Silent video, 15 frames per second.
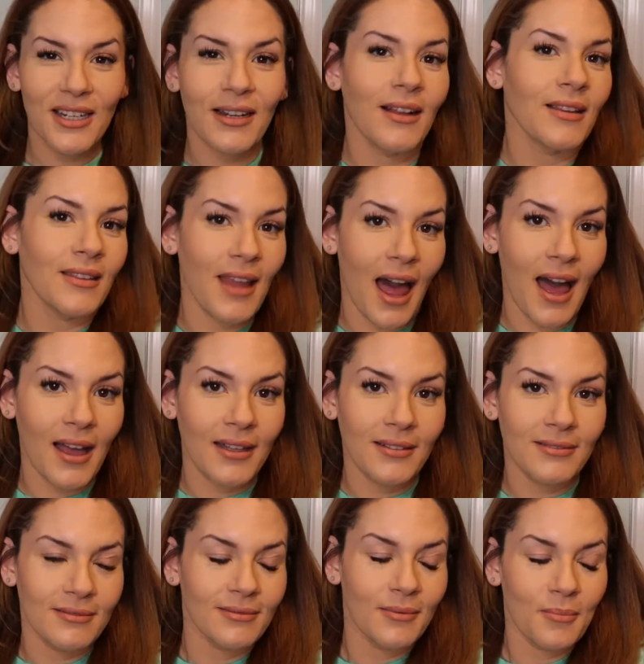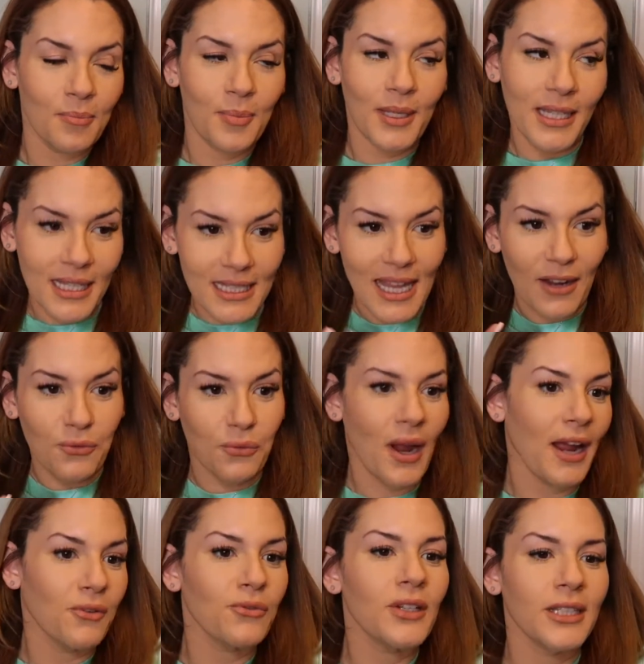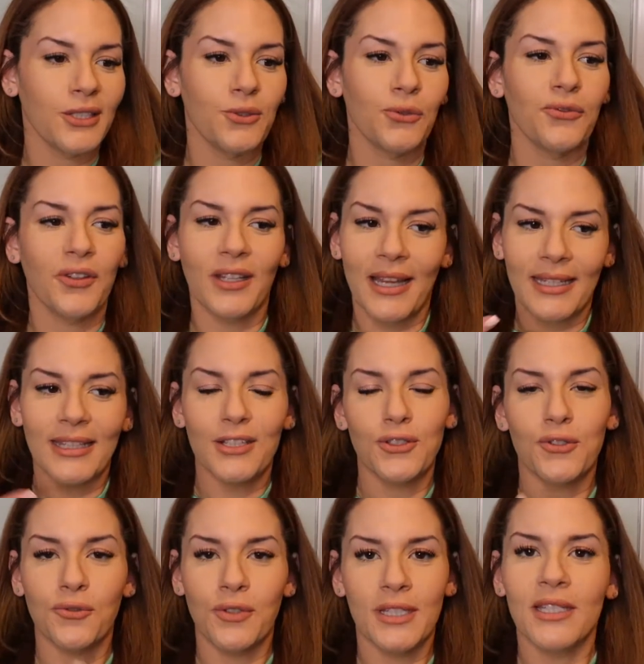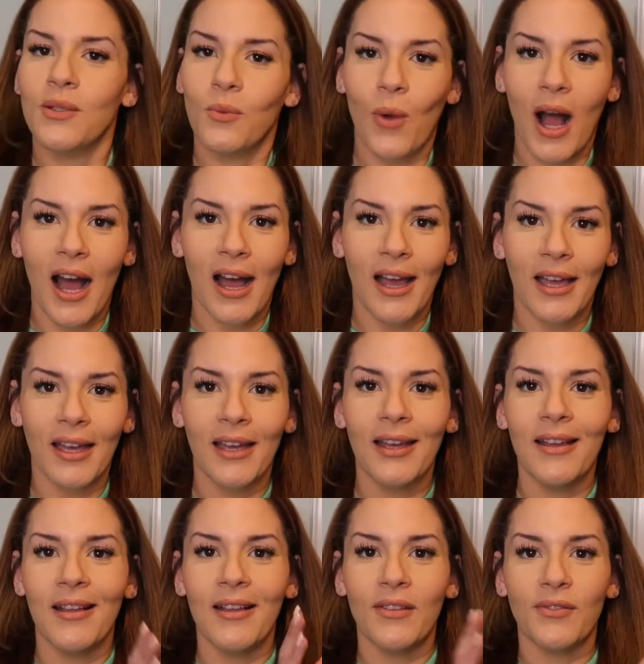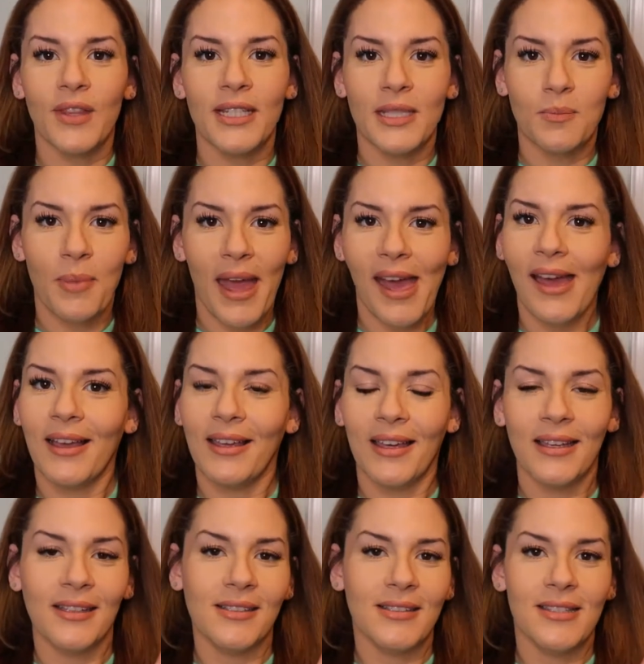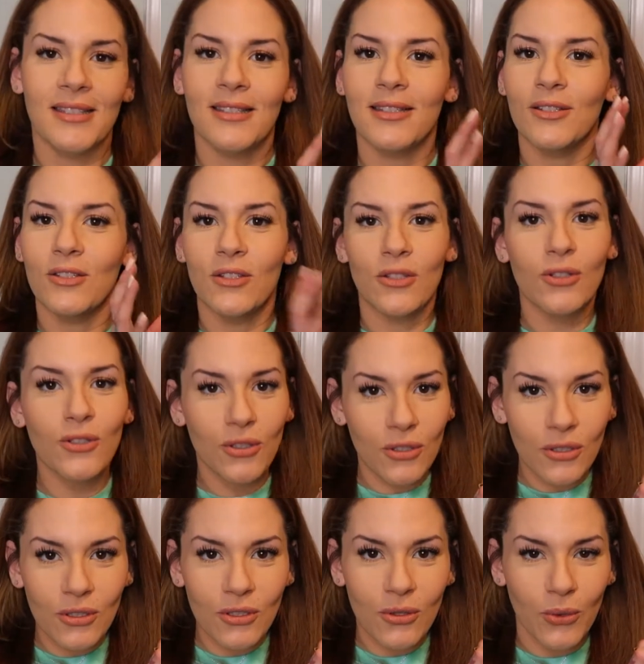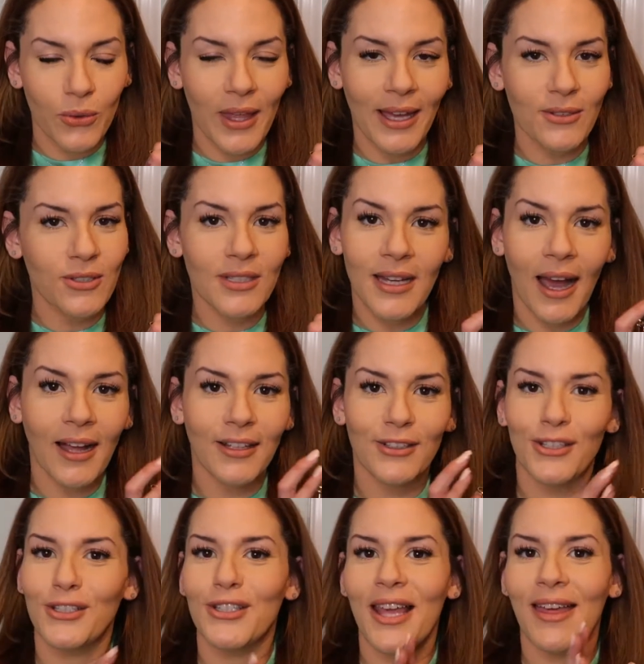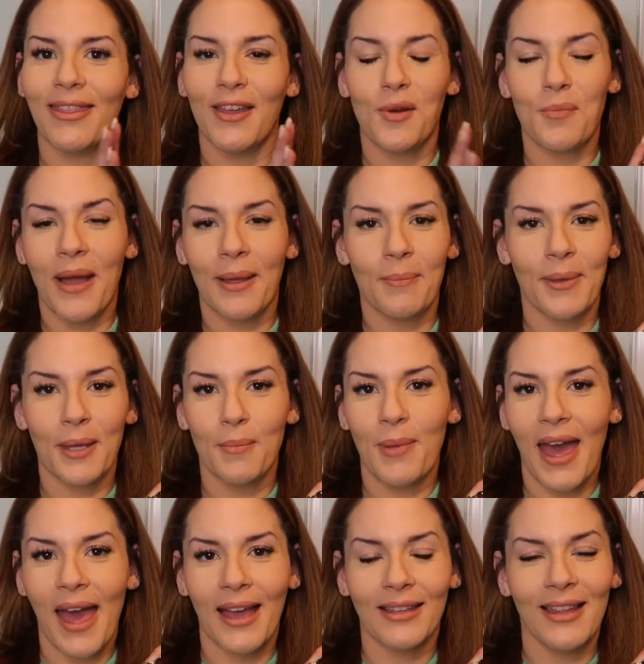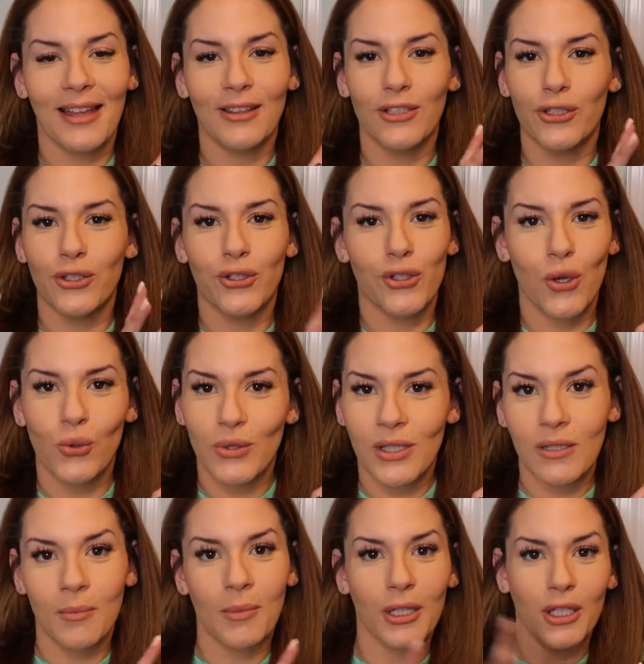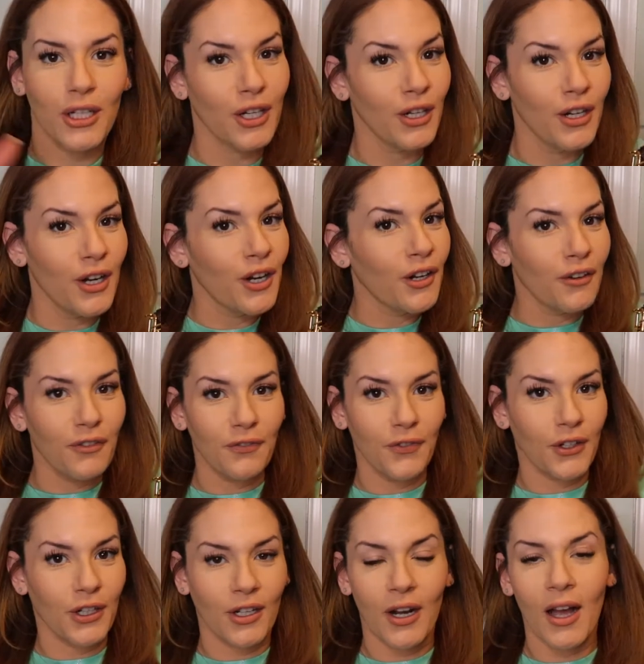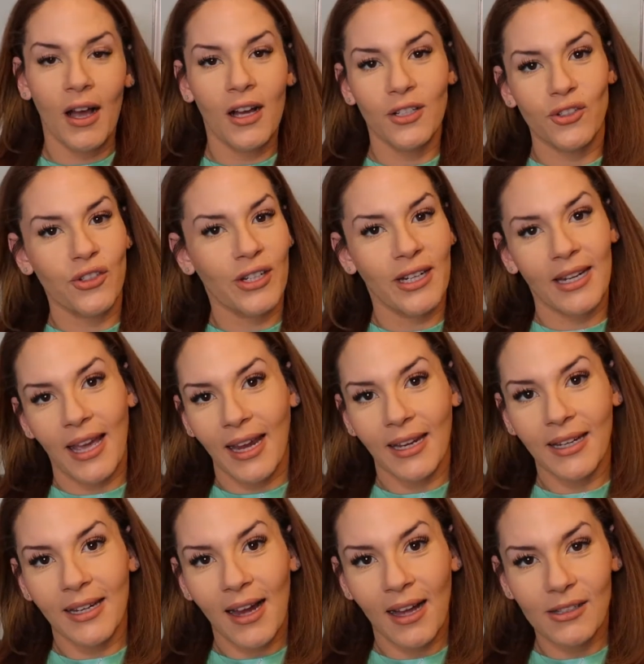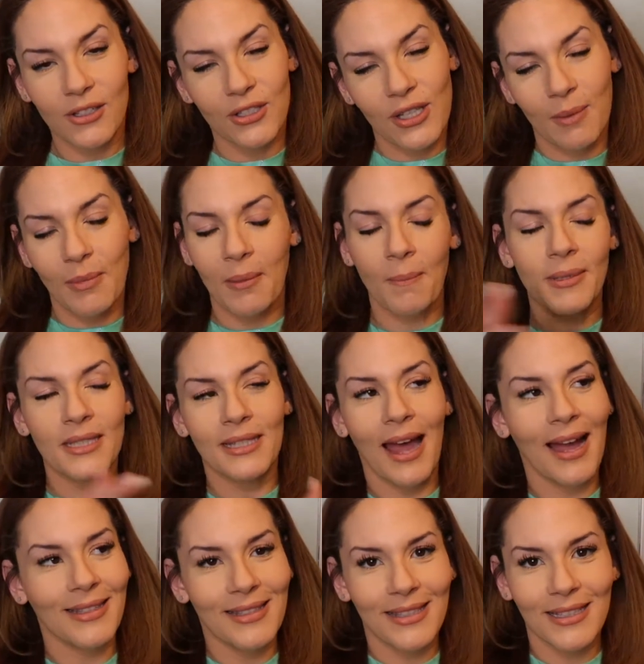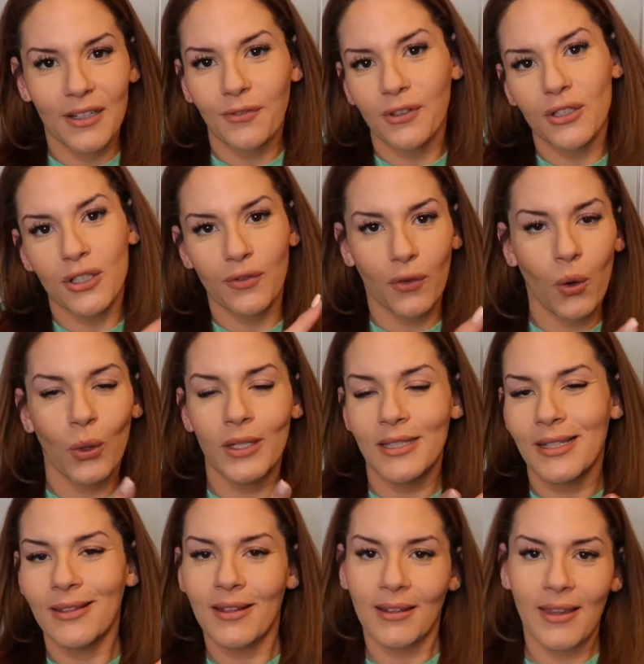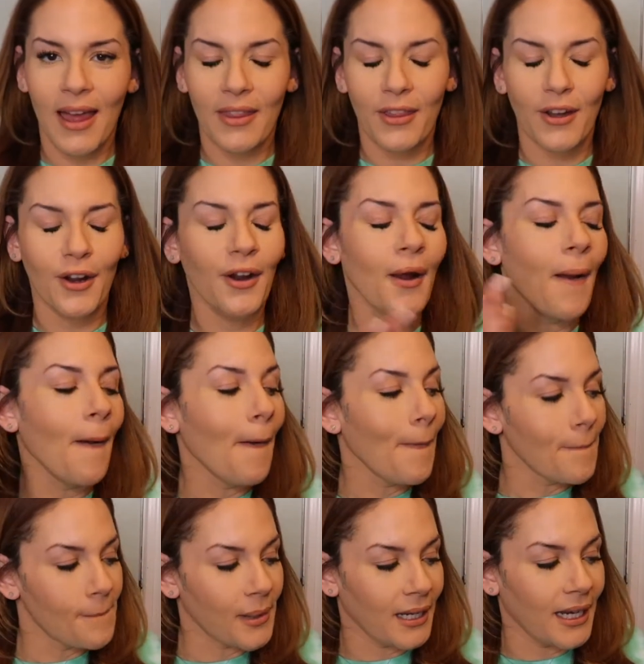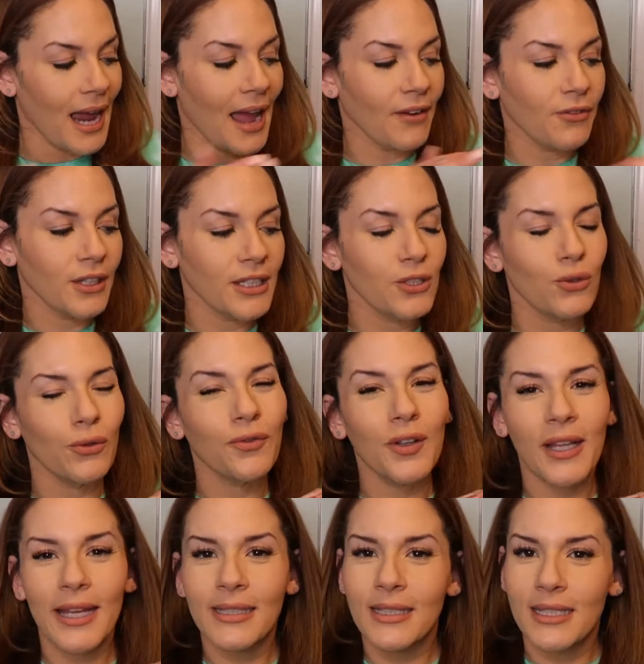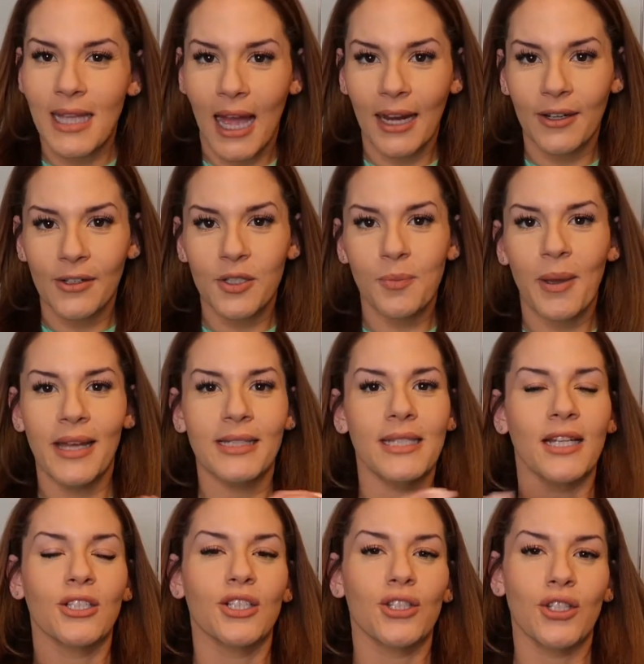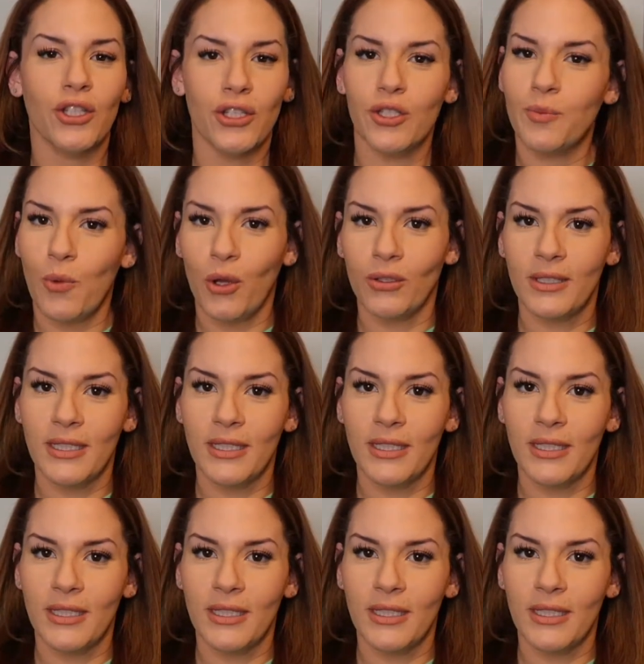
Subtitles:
a lot because I really do feel like there's a reason why this bag is $2,000 and there might be a bag that looks so similar for $180. I mean, besides the difference, of course, in the leather. But I really do feel like designers pay attention to the small